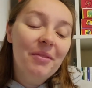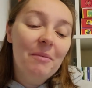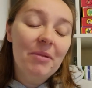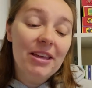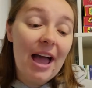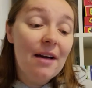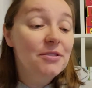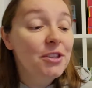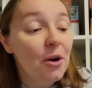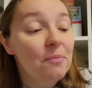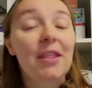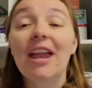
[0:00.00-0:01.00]
But yeah,
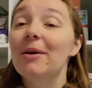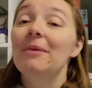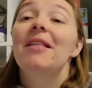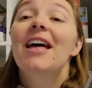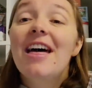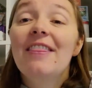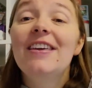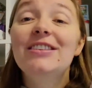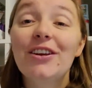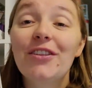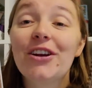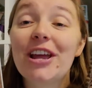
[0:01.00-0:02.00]
so anyway, these
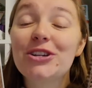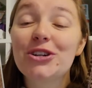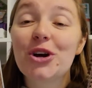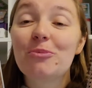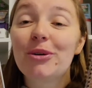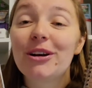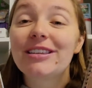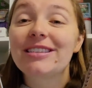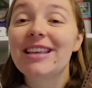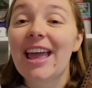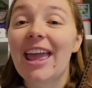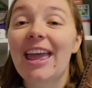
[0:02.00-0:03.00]
are their nature
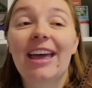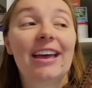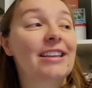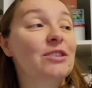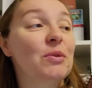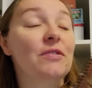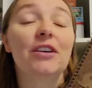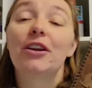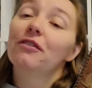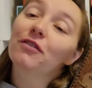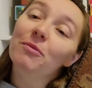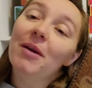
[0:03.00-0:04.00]
notebooks, and we've done
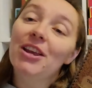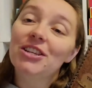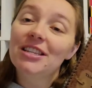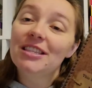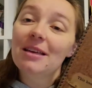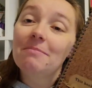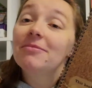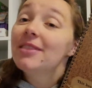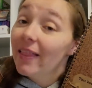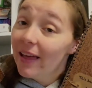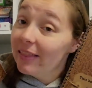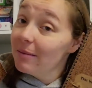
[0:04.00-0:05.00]
a few pages in them.
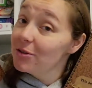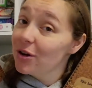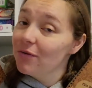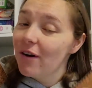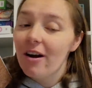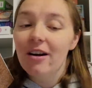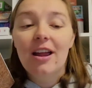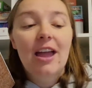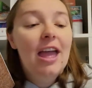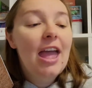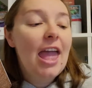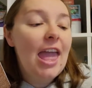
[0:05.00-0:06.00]
They like them so far.
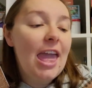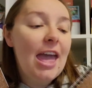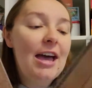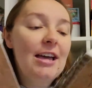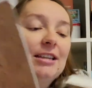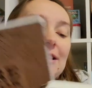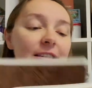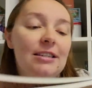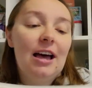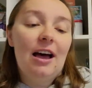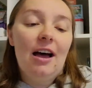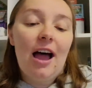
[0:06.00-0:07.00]
And
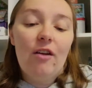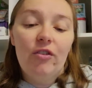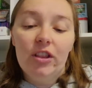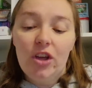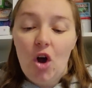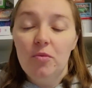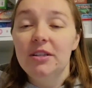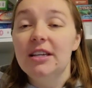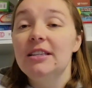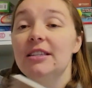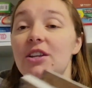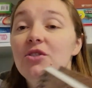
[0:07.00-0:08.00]
I really hope to
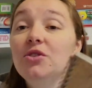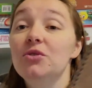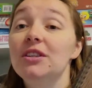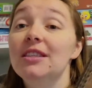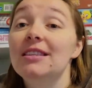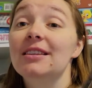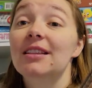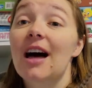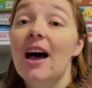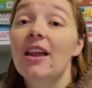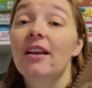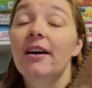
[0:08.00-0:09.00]
continue using these a
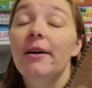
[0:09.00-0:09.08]
lot